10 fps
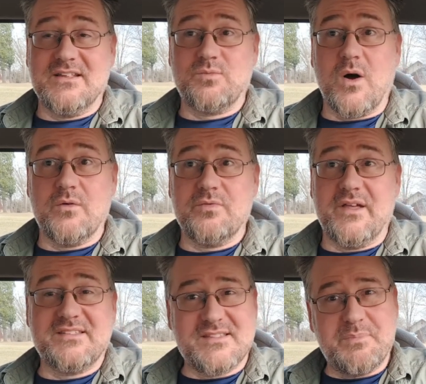
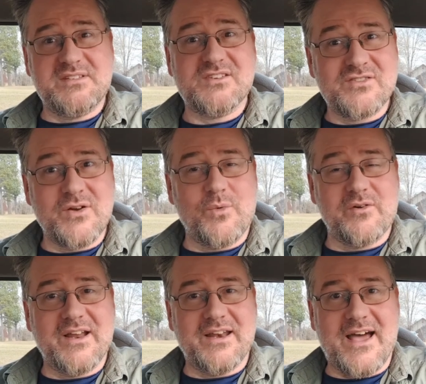the position that
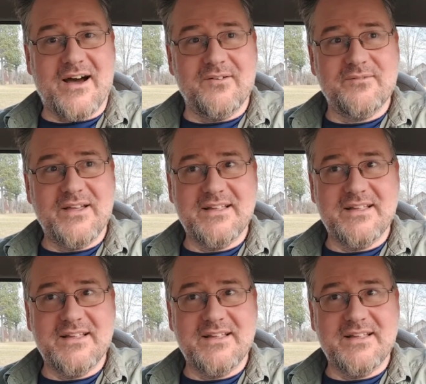we're in now.